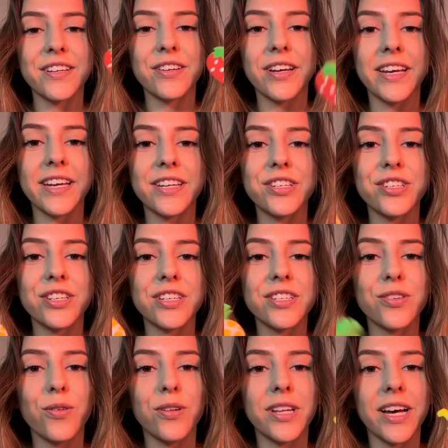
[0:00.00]
Okay, just
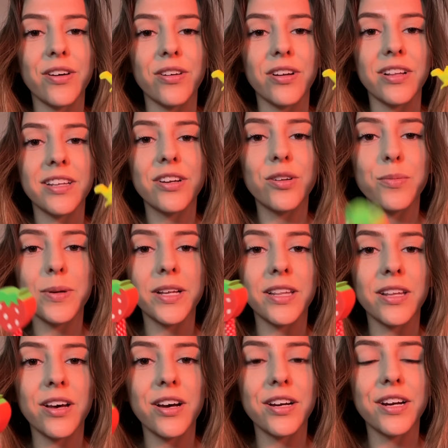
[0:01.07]
hold out a little bit
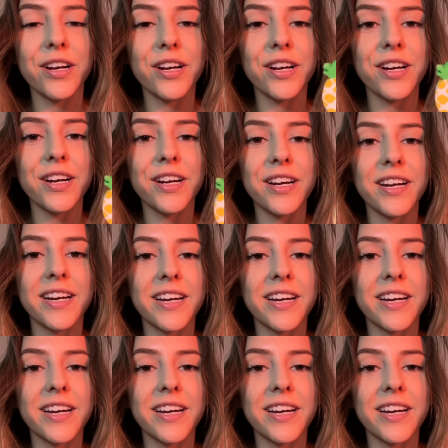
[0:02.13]
longer.